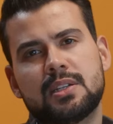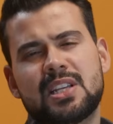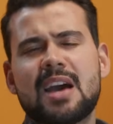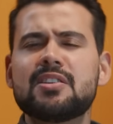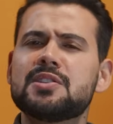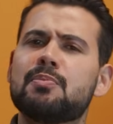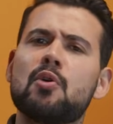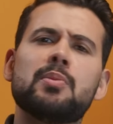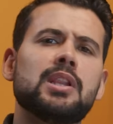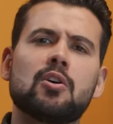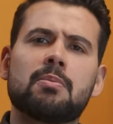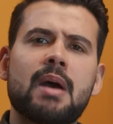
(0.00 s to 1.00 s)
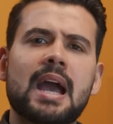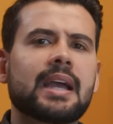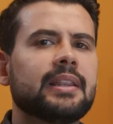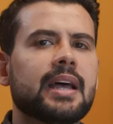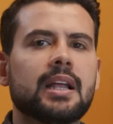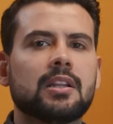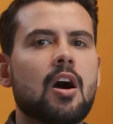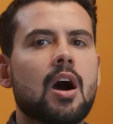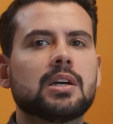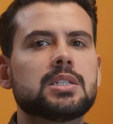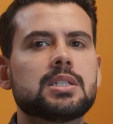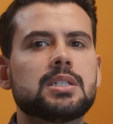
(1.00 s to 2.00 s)
So how does Bowman look back at that
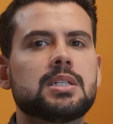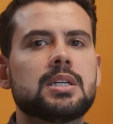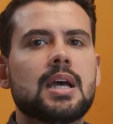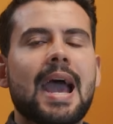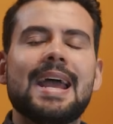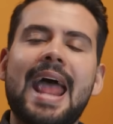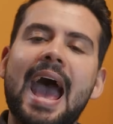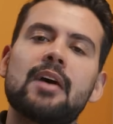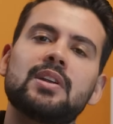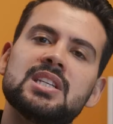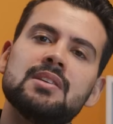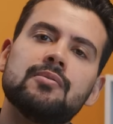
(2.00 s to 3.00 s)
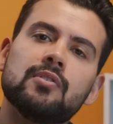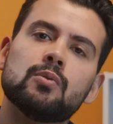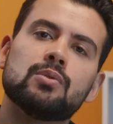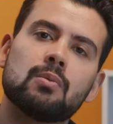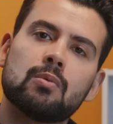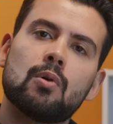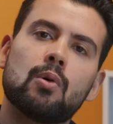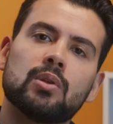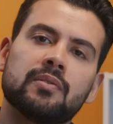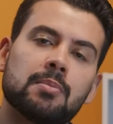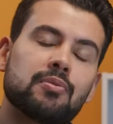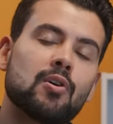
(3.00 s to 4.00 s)
loss? And how does he view the role
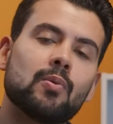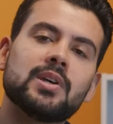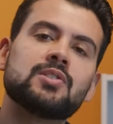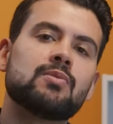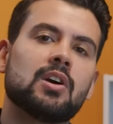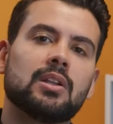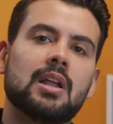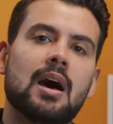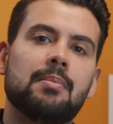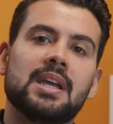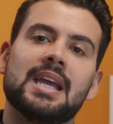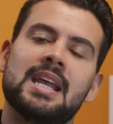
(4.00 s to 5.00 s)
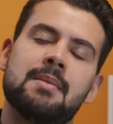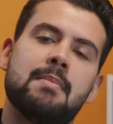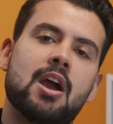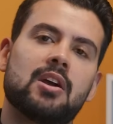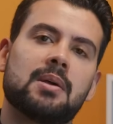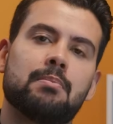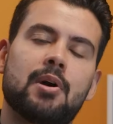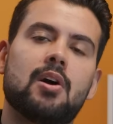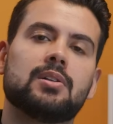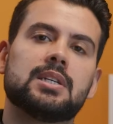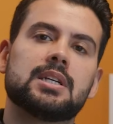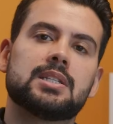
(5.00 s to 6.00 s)
of the pro-Israel lobby in American
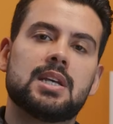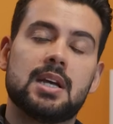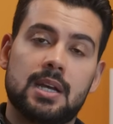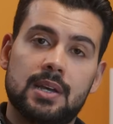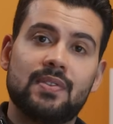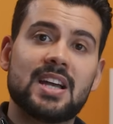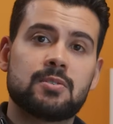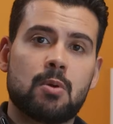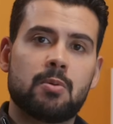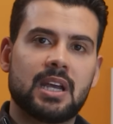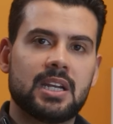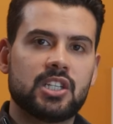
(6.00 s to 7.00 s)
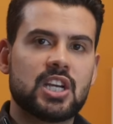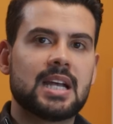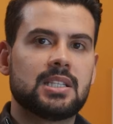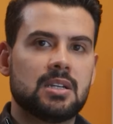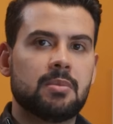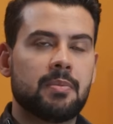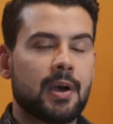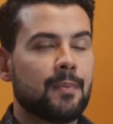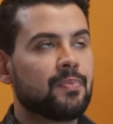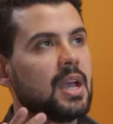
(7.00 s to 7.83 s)
politics? That's what we're going to chat to him about.